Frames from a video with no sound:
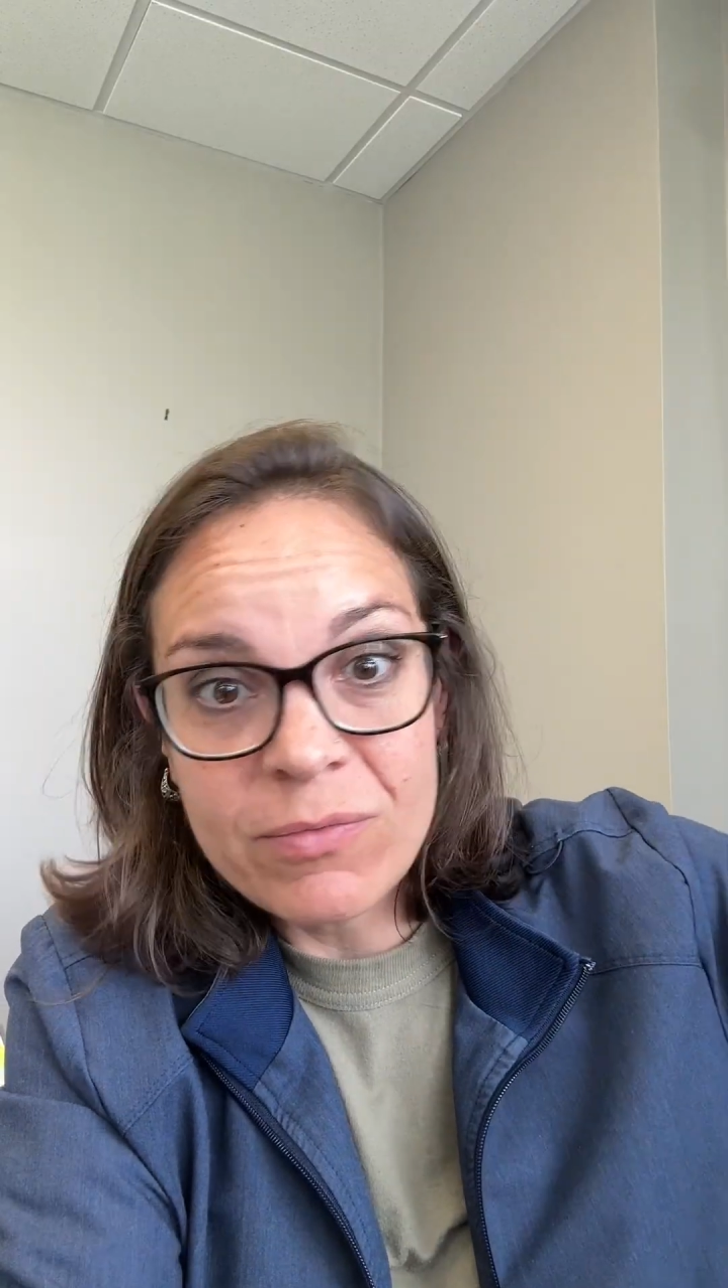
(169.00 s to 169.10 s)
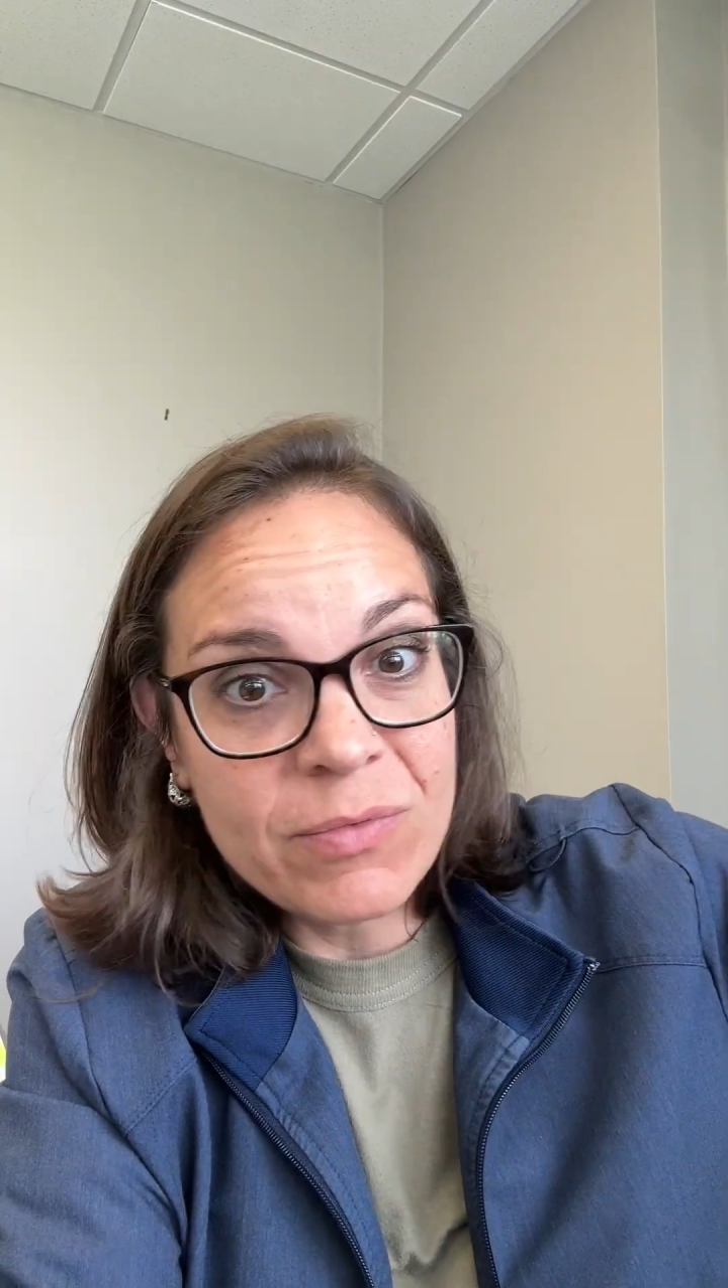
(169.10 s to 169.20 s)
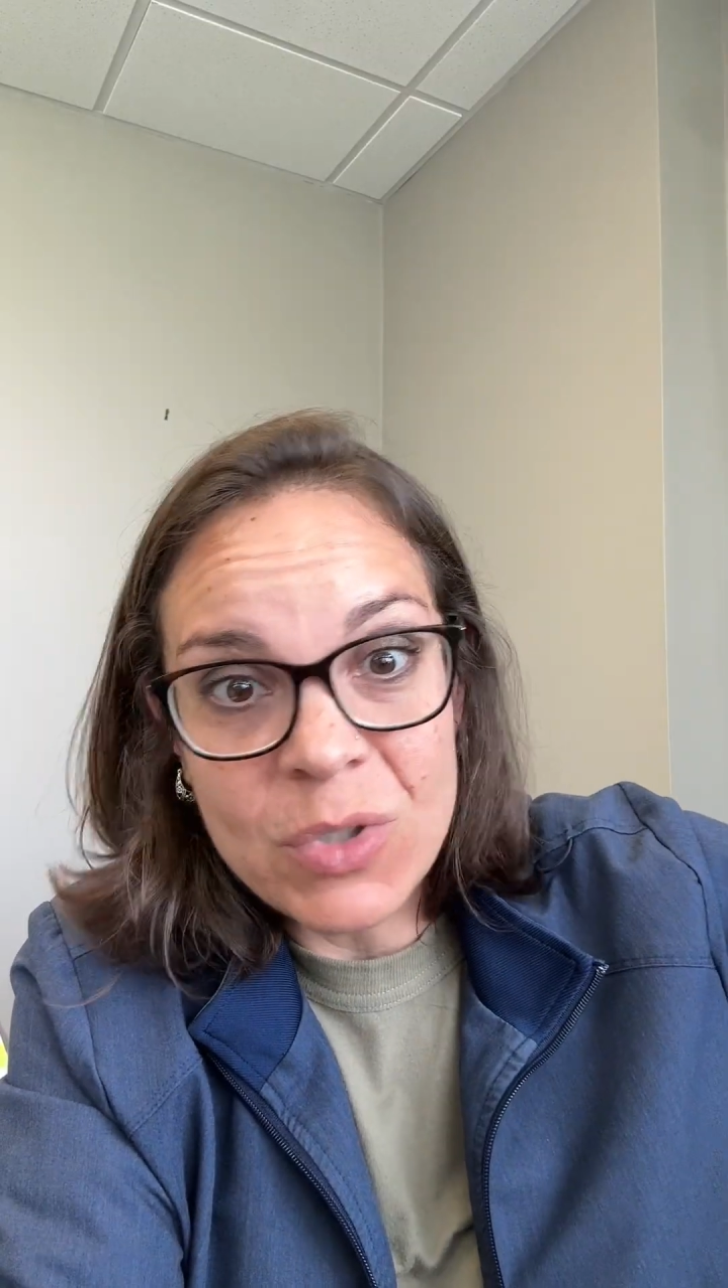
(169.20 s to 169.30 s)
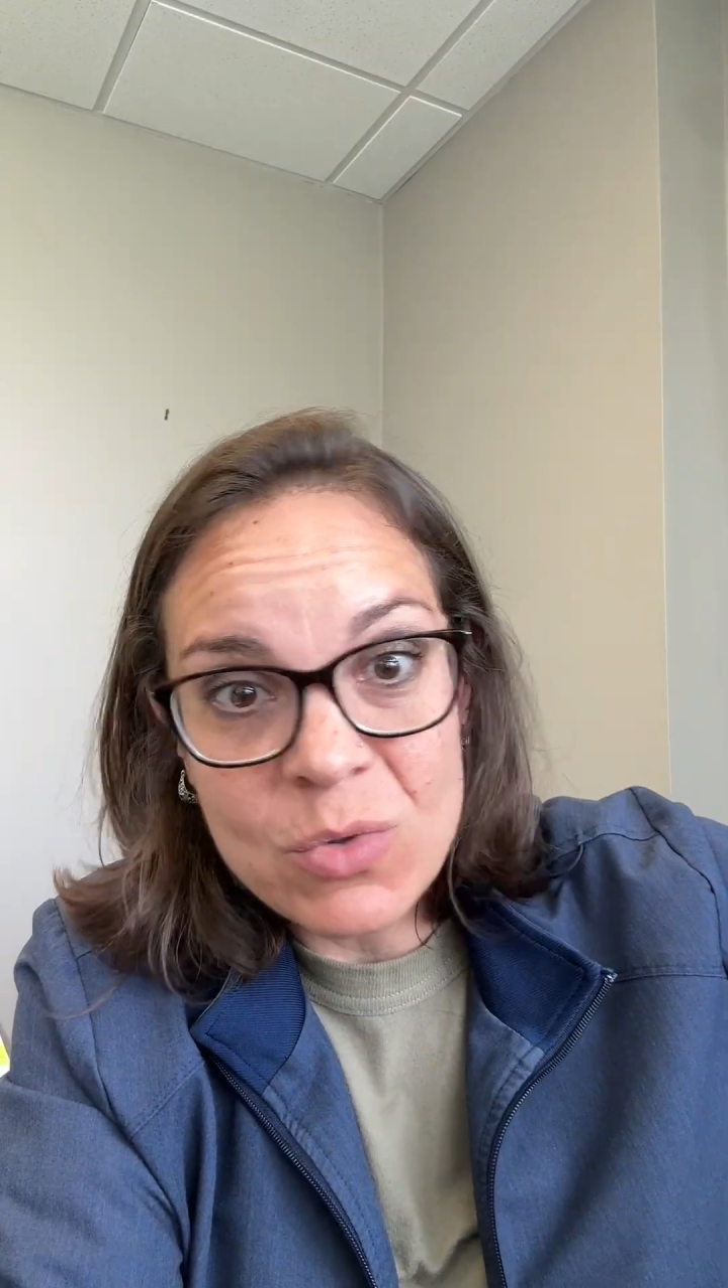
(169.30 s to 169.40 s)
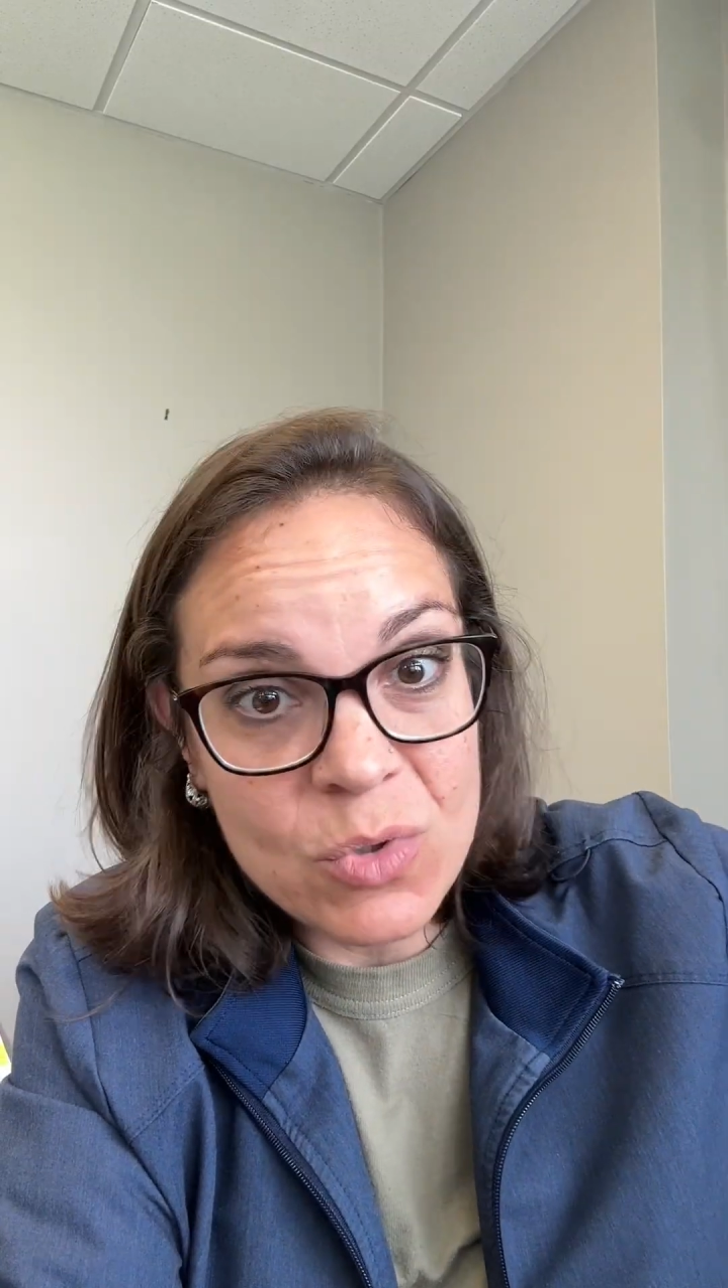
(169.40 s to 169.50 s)

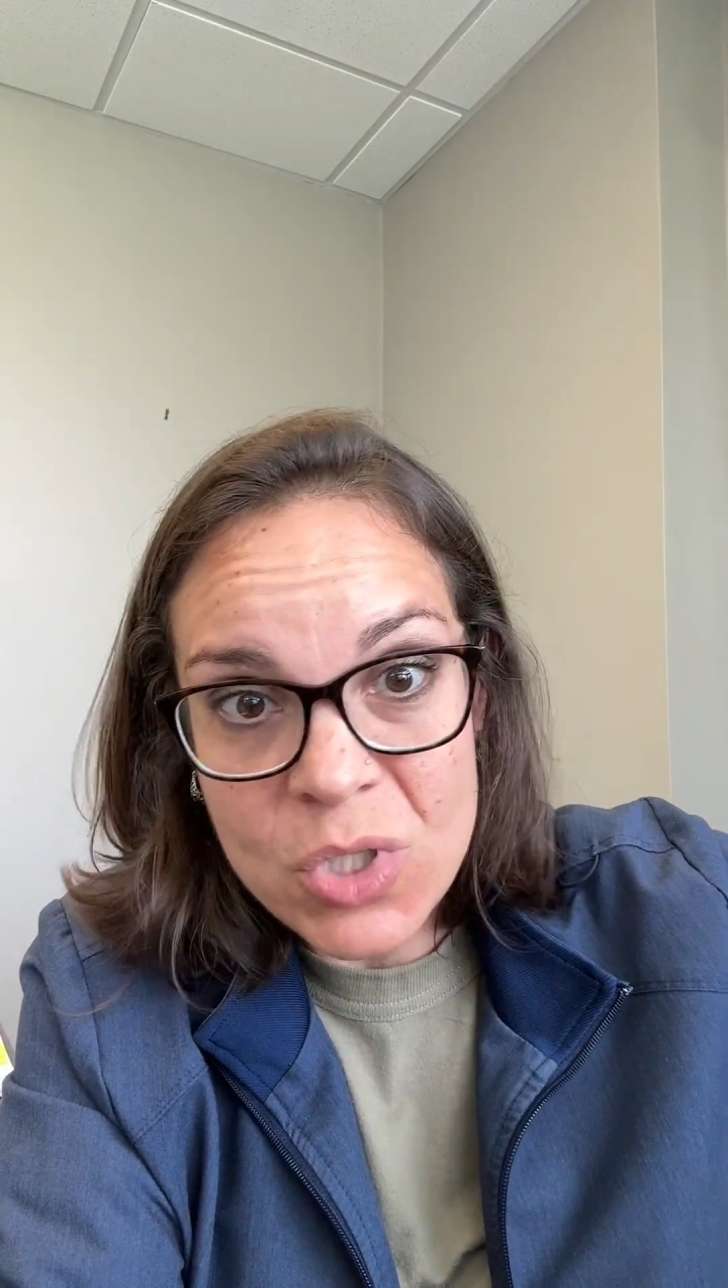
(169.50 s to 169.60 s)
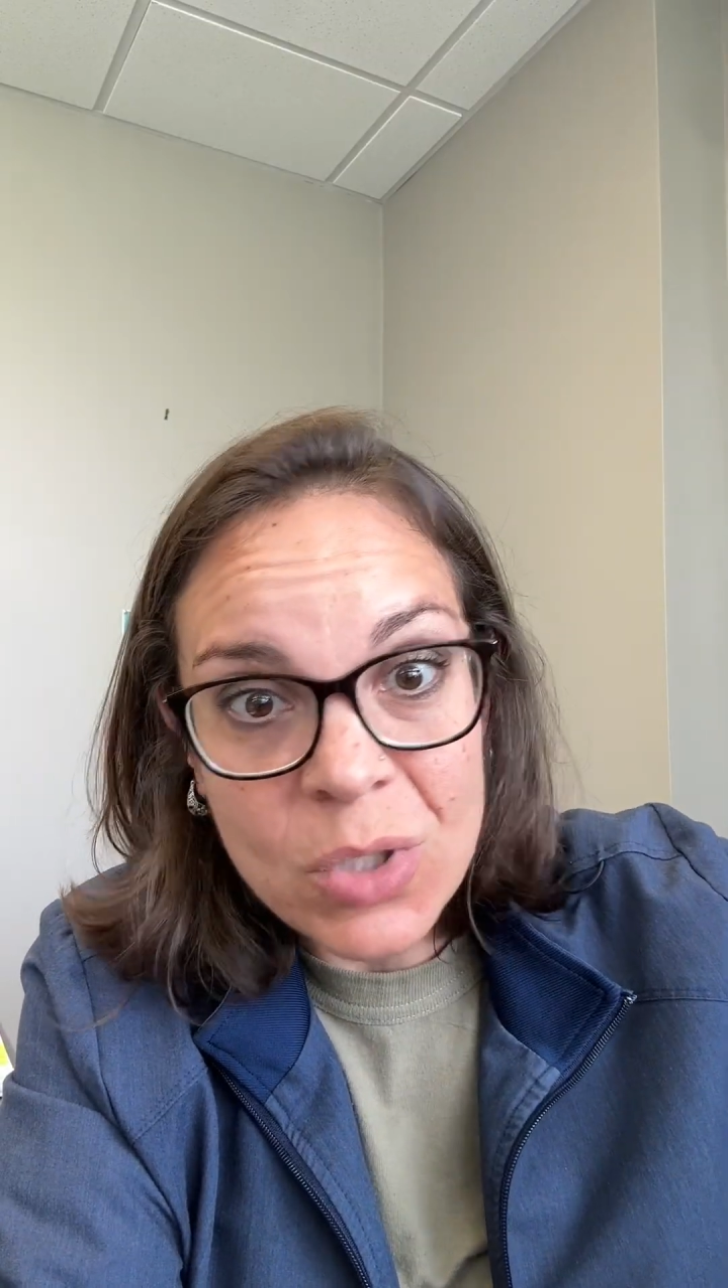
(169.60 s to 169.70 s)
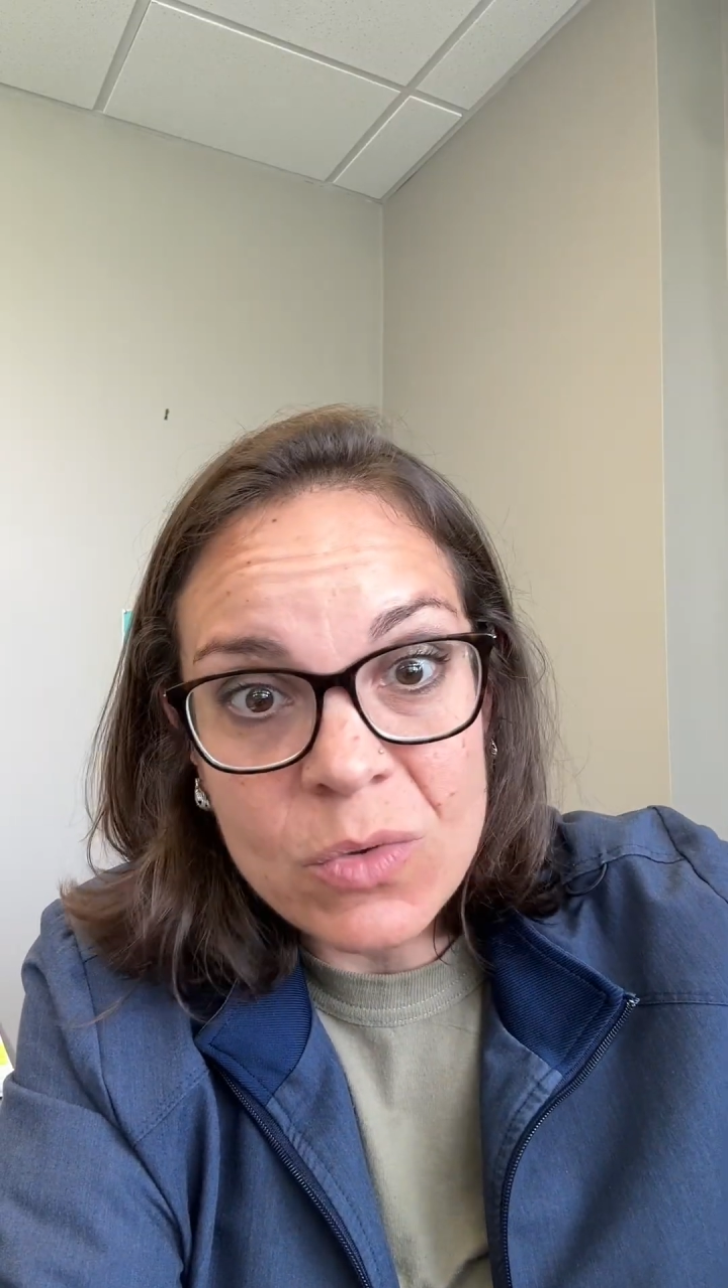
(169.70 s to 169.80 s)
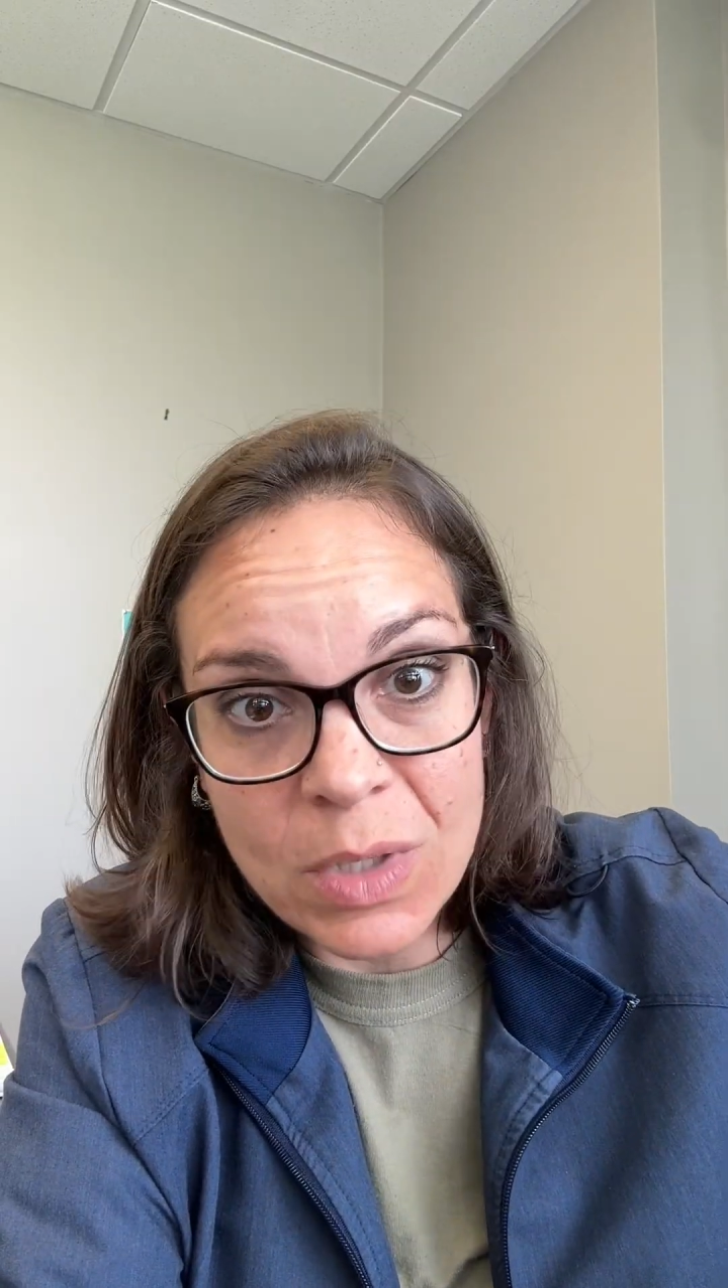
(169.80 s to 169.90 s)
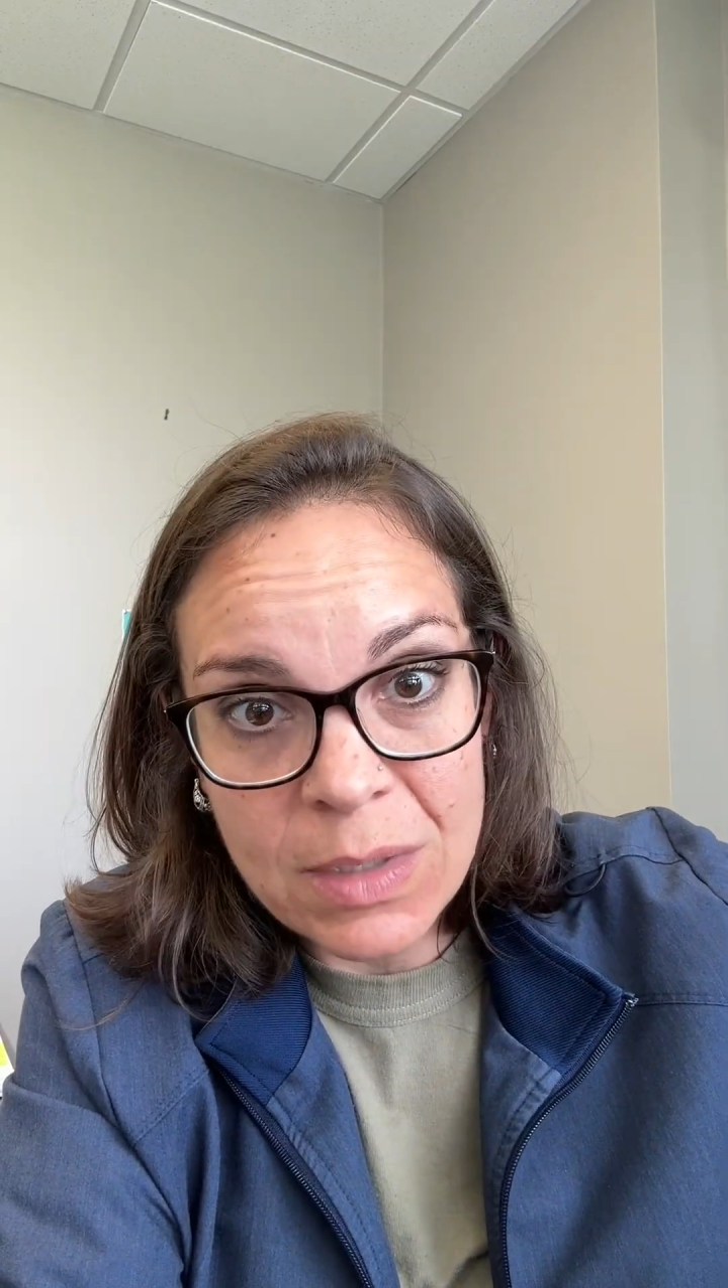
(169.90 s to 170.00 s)
future
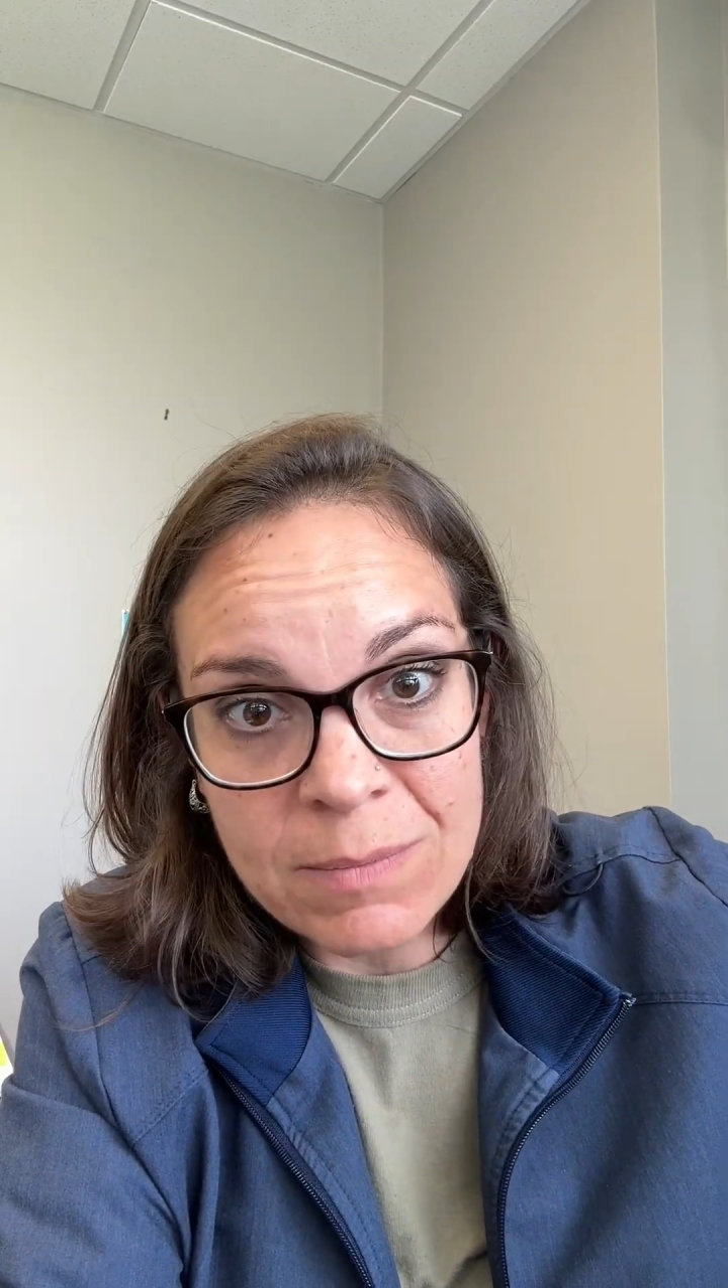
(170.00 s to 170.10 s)
children.